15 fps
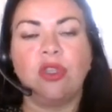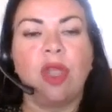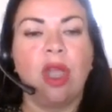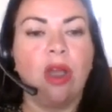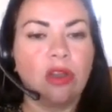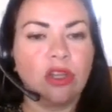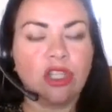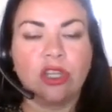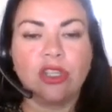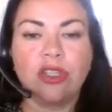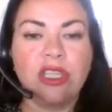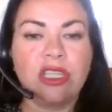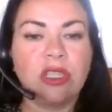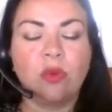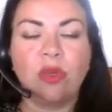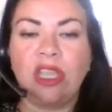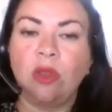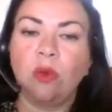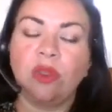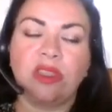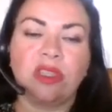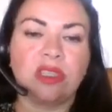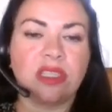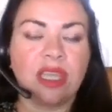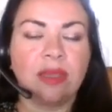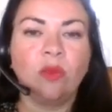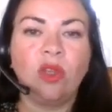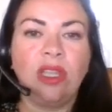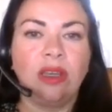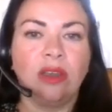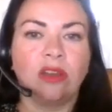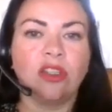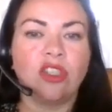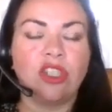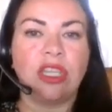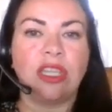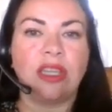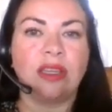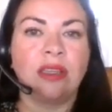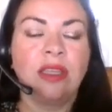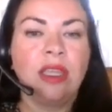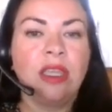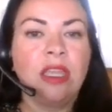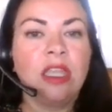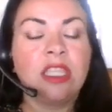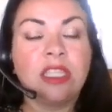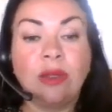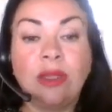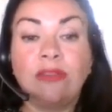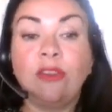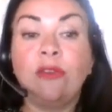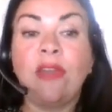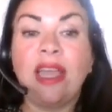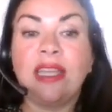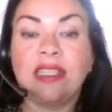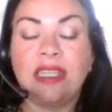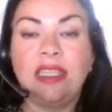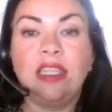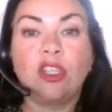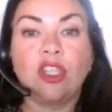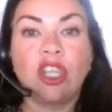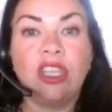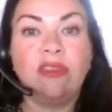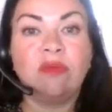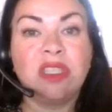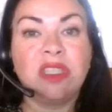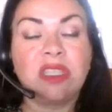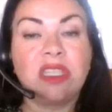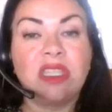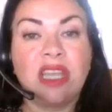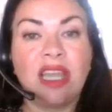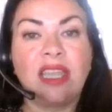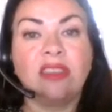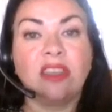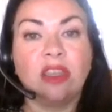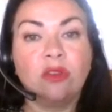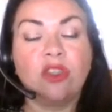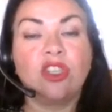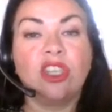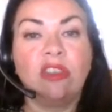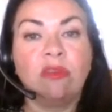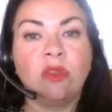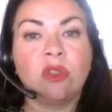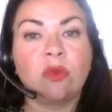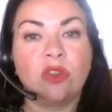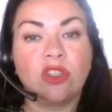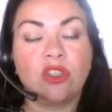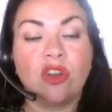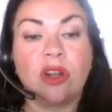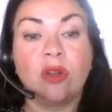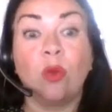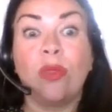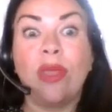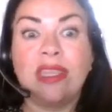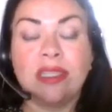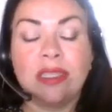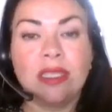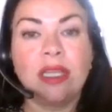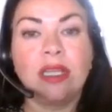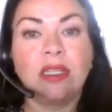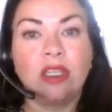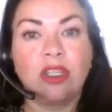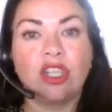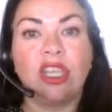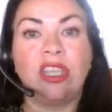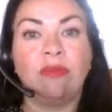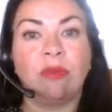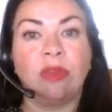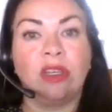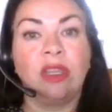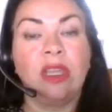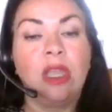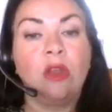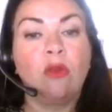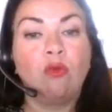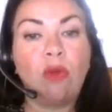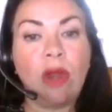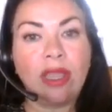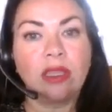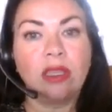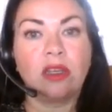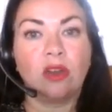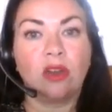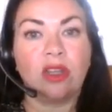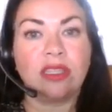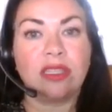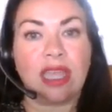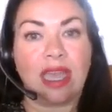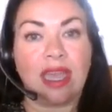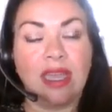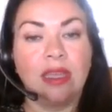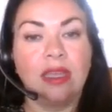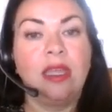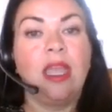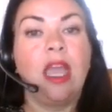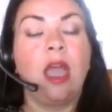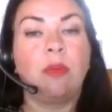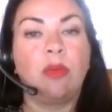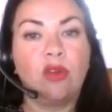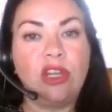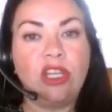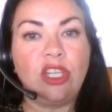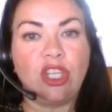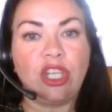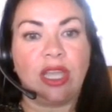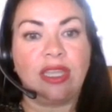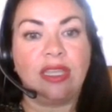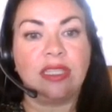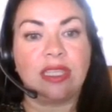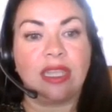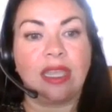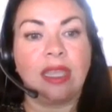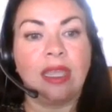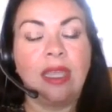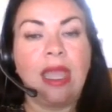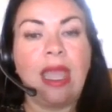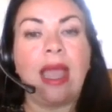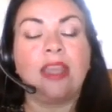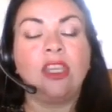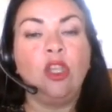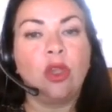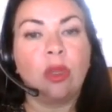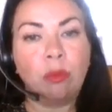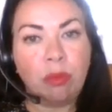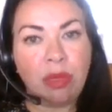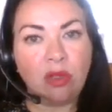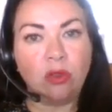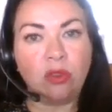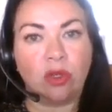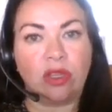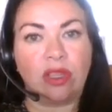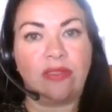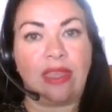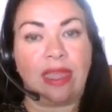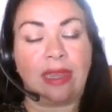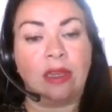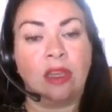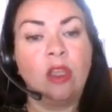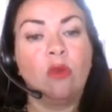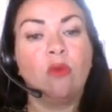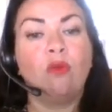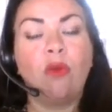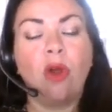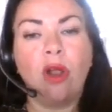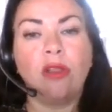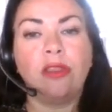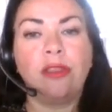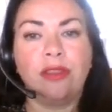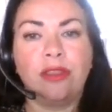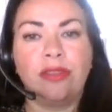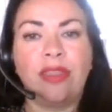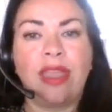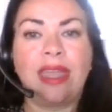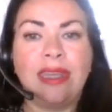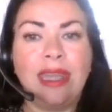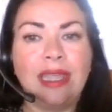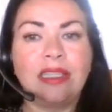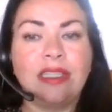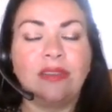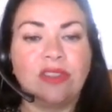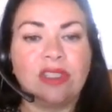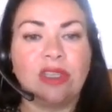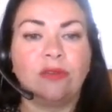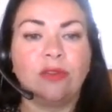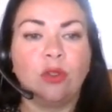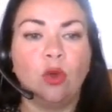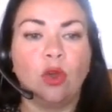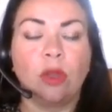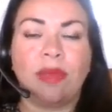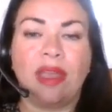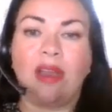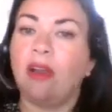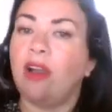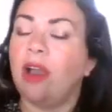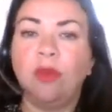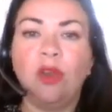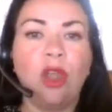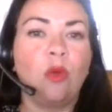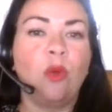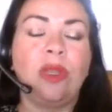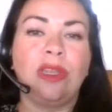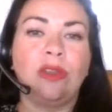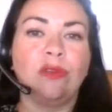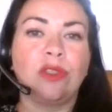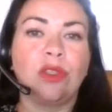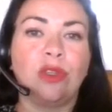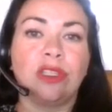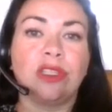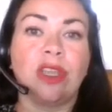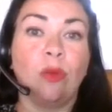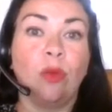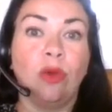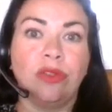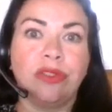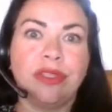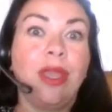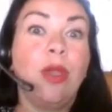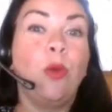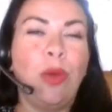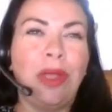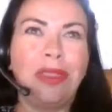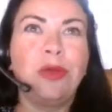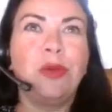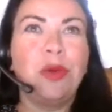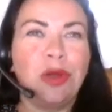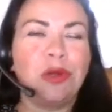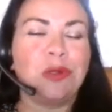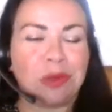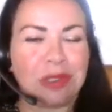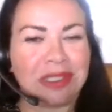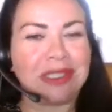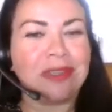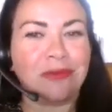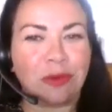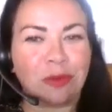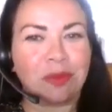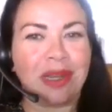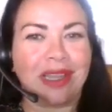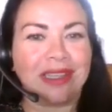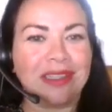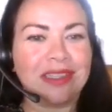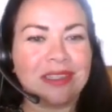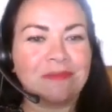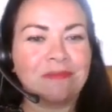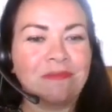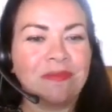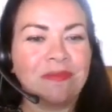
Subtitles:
You can't judge this week with the same week last year. So if you've had any achievements today and those achievements were a struggle, they're still an achievement. Recognise that, appreciate it, and you can build on it then, rather than that negative self-talk about I'm nowhere near as good as I was when the world was a different place.